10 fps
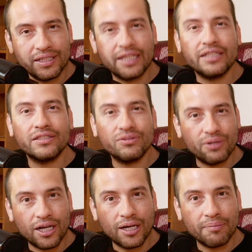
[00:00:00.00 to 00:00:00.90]
then
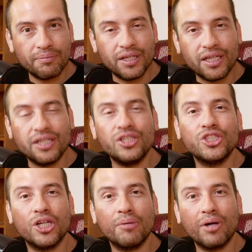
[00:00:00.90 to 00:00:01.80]
stood up, then he
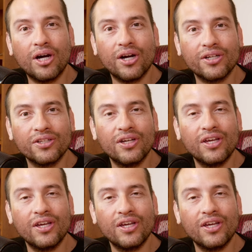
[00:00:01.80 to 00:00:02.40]
jump guard.